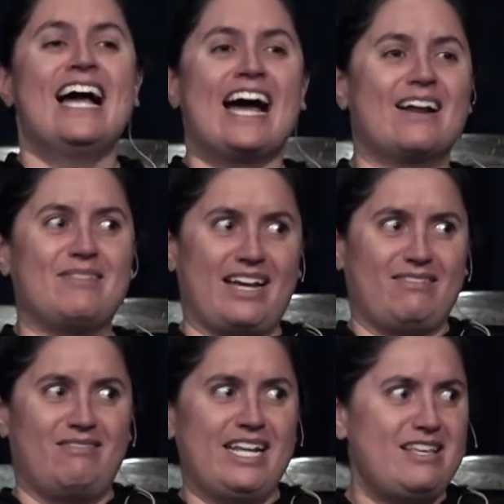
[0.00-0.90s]
And I'm like,
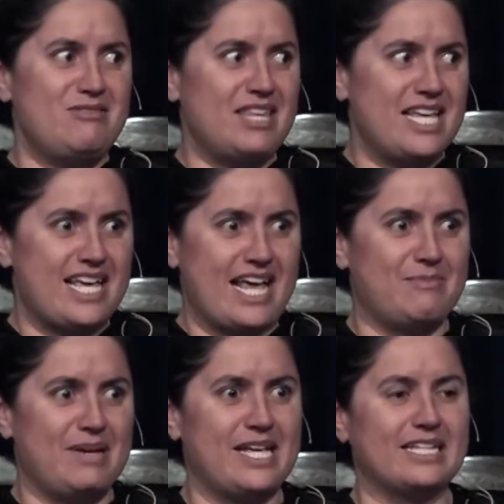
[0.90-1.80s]
what do you think
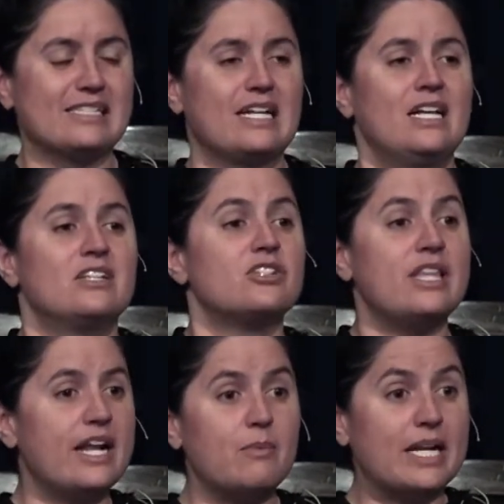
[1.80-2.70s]
camping is? So
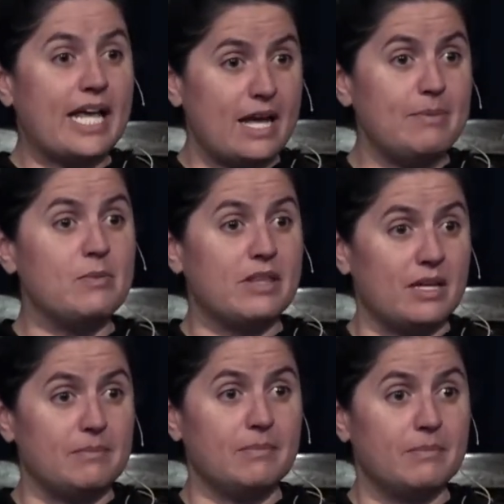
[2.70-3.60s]
then I went camping with
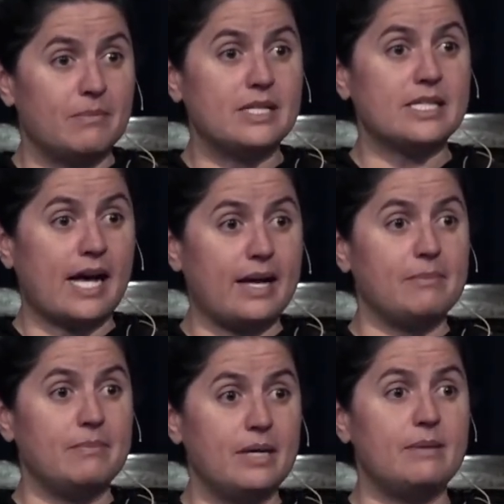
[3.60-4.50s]
him one time
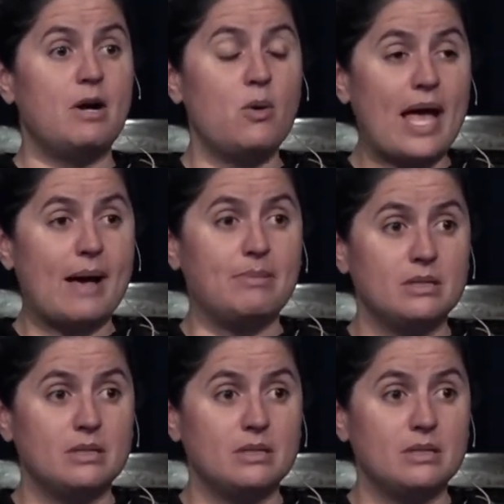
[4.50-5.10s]
in Moab.